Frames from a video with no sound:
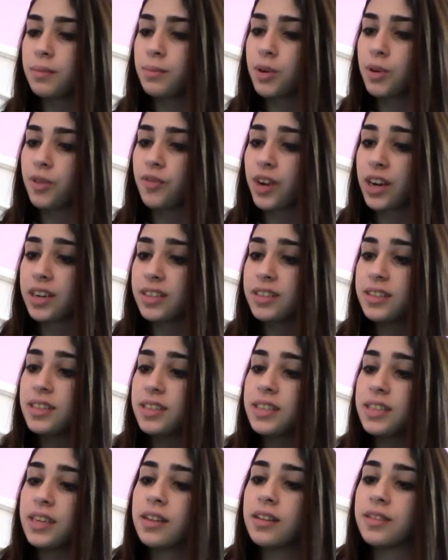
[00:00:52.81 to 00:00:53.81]
perfected the
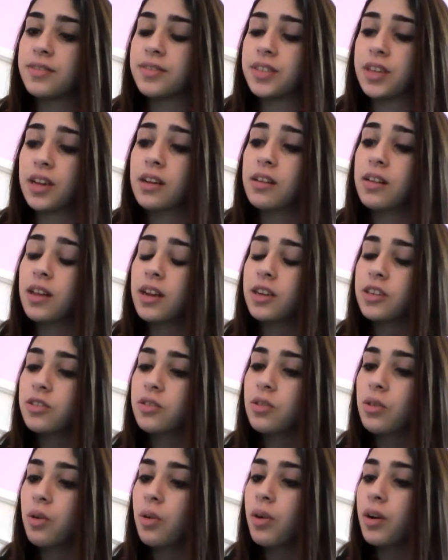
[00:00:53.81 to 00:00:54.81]
tale of
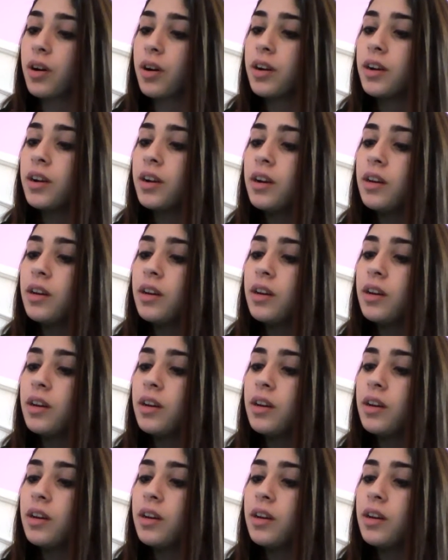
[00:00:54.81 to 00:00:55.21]
psychological horror,